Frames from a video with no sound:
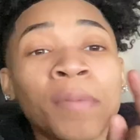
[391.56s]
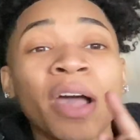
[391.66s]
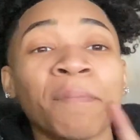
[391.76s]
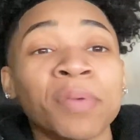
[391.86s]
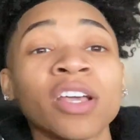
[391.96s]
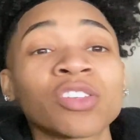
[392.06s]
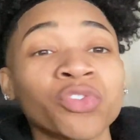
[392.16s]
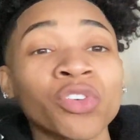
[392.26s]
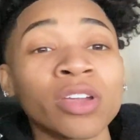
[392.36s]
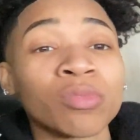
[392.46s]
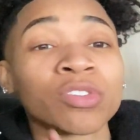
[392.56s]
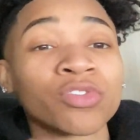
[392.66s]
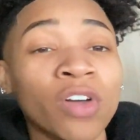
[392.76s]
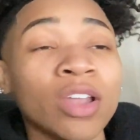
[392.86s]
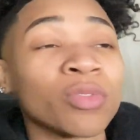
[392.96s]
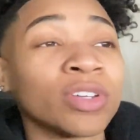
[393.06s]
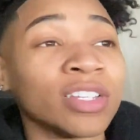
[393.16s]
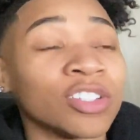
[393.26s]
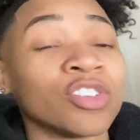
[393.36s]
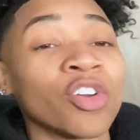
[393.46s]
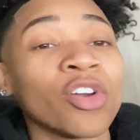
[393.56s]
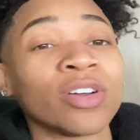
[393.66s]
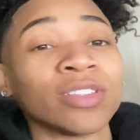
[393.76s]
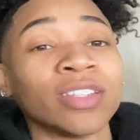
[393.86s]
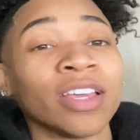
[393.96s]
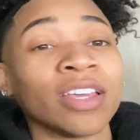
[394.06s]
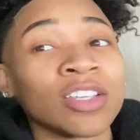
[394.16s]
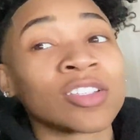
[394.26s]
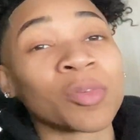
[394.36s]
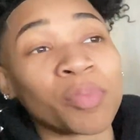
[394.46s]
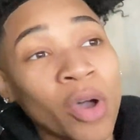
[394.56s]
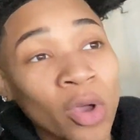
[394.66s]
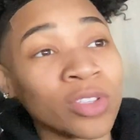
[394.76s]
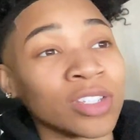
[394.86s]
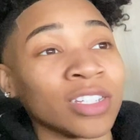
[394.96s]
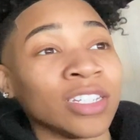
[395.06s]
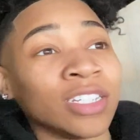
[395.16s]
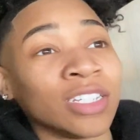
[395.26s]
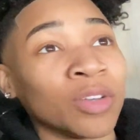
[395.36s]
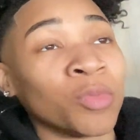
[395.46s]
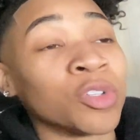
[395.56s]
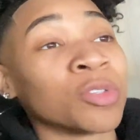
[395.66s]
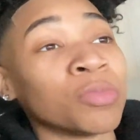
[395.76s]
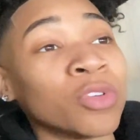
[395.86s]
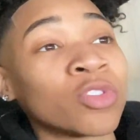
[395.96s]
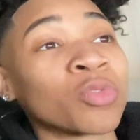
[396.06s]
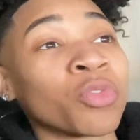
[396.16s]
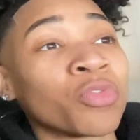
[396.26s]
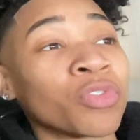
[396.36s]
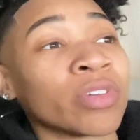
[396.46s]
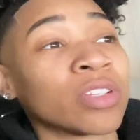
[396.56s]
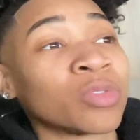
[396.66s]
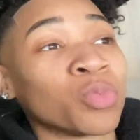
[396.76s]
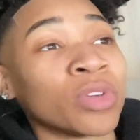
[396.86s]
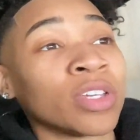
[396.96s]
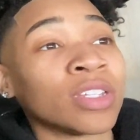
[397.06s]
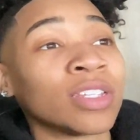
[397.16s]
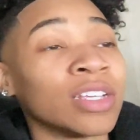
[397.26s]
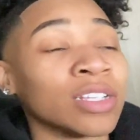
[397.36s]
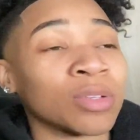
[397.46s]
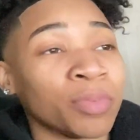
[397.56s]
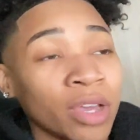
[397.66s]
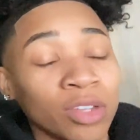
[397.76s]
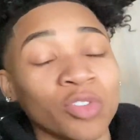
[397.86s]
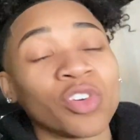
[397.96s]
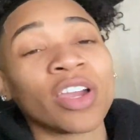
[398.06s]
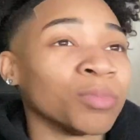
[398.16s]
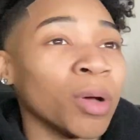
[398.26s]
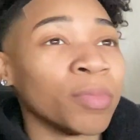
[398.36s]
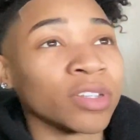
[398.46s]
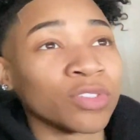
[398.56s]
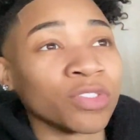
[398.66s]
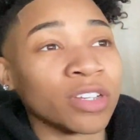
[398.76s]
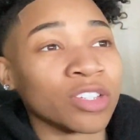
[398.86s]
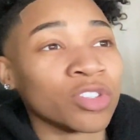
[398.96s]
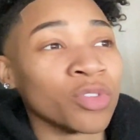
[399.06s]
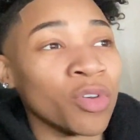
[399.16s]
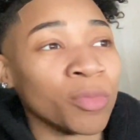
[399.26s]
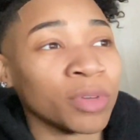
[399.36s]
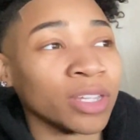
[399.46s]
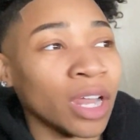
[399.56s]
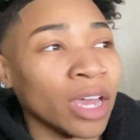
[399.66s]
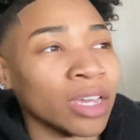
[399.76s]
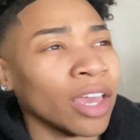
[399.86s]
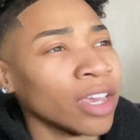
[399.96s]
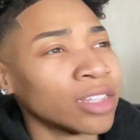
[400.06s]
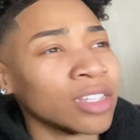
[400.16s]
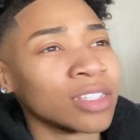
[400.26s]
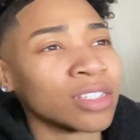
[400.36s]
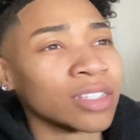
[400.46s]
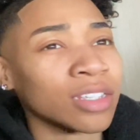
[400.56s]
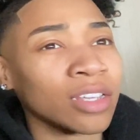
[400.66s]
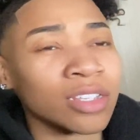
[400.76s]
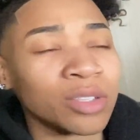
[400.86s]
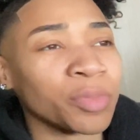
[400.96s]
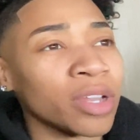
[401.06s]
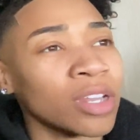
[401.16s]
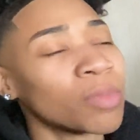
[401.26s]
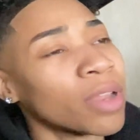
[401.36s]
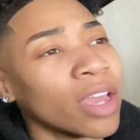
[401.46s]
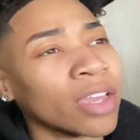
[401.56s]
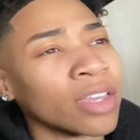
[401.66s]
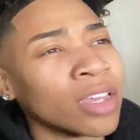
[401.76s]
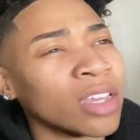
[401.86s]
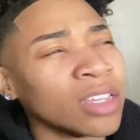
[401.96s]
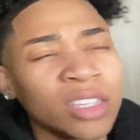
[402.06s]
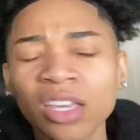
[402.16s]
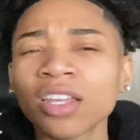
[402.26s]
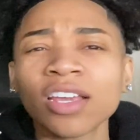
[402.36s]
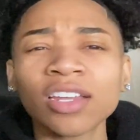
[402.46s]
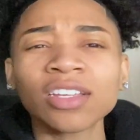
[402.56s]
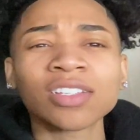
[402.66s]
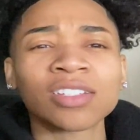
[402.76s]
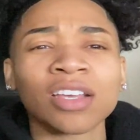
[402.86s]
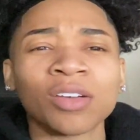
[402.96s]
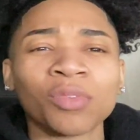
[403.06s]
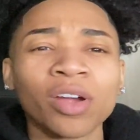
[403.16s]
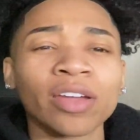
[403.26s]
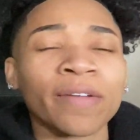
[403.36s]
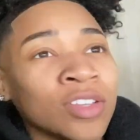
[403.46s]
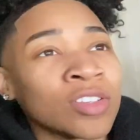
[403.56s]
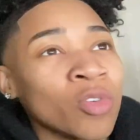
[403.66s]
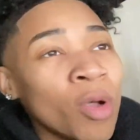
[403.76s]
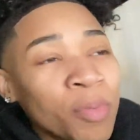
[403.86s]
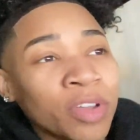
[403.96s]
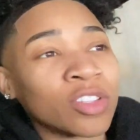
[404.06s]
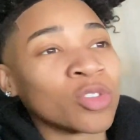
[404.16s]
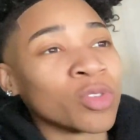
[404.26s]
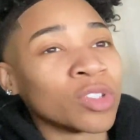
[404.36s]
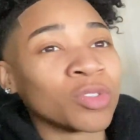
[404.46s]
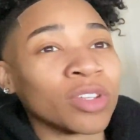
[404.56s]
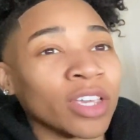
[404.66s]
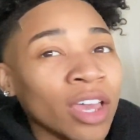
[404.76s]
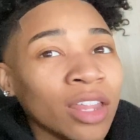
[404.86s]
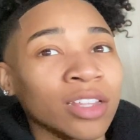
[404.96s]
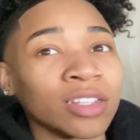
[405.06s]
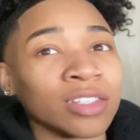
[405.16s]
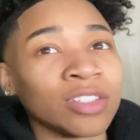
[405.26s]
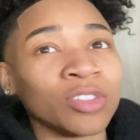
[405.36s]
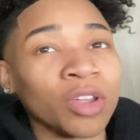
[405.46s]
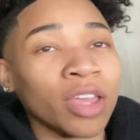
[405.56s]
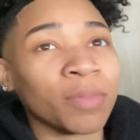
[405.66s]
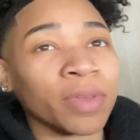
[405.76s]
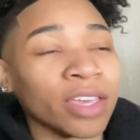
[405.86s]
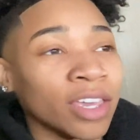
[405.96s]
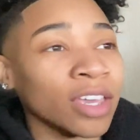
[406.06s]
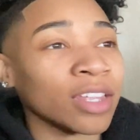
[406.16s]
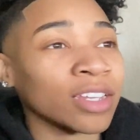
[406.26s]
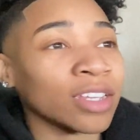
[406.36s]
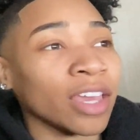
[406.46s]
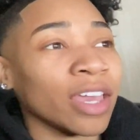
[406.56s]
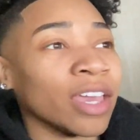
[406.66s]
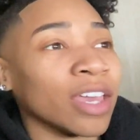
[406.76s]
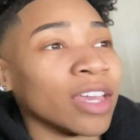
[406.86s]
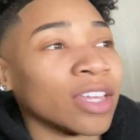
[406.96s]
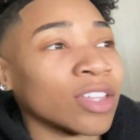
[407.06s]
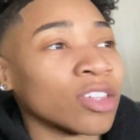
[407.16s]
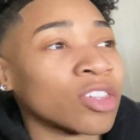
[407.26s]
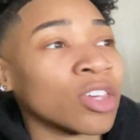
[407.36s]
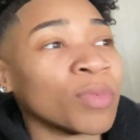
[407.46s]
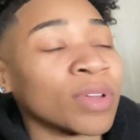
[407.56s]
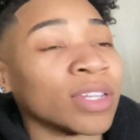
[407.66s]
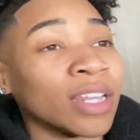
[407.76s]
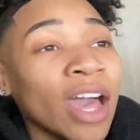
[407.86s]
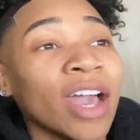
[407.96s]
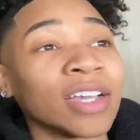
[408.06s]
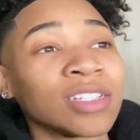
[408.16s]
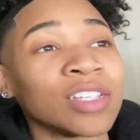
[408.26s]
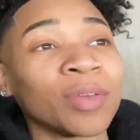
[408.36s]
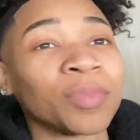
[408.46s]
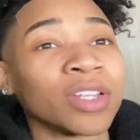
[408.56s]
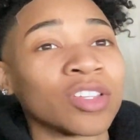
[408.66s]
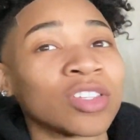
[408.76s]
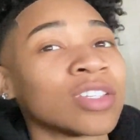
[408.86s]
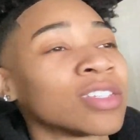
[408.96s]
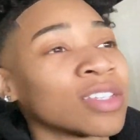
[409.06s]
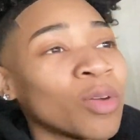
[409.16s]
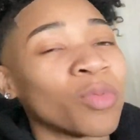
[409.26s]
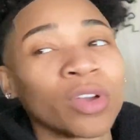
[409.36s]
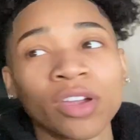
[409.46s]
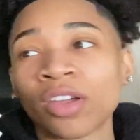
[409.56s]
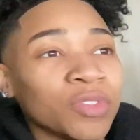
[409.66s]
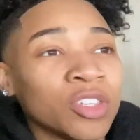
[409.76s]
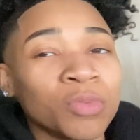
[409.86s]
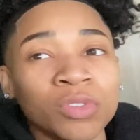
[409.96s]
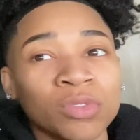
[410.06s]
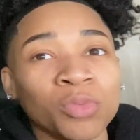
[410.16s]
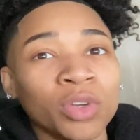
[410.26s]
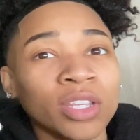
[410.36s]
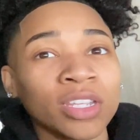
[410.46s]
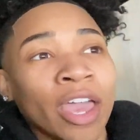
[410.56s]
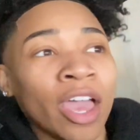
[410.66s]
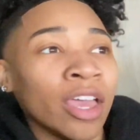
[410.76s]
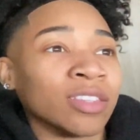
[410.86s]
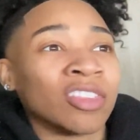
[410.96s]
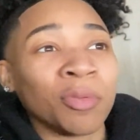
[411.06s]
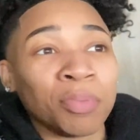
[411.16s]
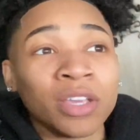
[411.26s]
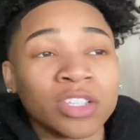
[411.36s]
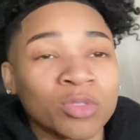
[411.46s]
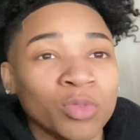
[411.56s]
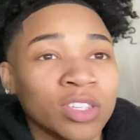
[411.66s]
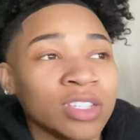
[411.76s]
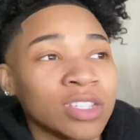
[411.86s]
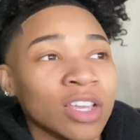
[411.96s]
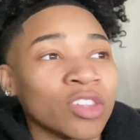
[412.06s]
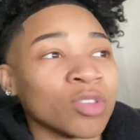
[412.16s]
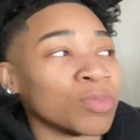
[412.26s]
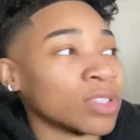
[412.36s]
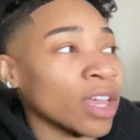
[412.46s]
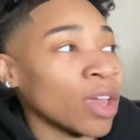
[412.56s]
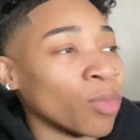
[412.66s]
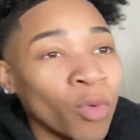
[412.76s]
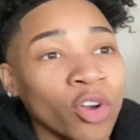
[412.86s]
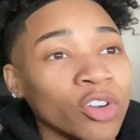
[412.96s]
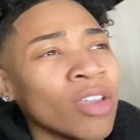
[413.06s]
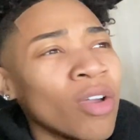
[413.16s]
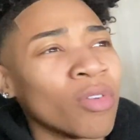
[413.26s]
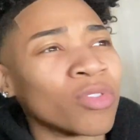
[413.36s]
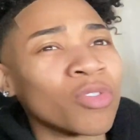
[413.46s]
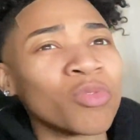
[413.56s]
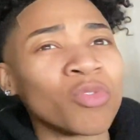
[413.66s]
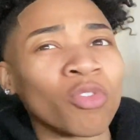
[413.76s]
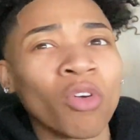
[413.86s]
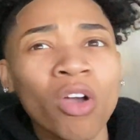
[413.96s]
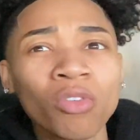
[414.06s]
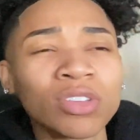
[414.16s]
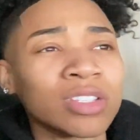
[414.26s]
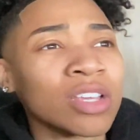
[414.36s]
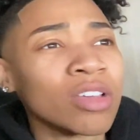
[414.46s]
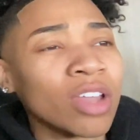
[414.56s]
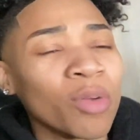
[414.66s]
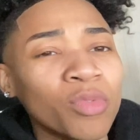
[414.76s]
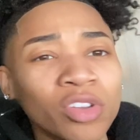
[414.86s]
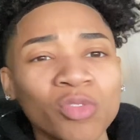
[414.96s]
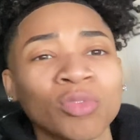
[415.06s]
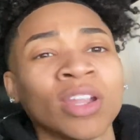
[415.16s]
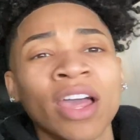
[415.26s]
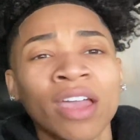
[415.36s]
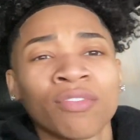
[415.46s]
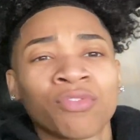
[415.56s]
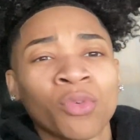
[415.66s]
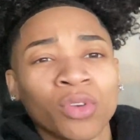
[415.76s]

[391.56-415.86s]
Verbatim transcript: My best friend was following this girl that supposedly was mutual friends with Isabella, right? My best friend showing me like, ain't this Isabella? I'm like, yeah, that is her, right? So I'm putting two and two together. You know, they've been kicking it. And she would lie and tell me that she's somewhere. She was really at the beach when she said she was at work. Yo, you grown as hell. Like, what are you lying for?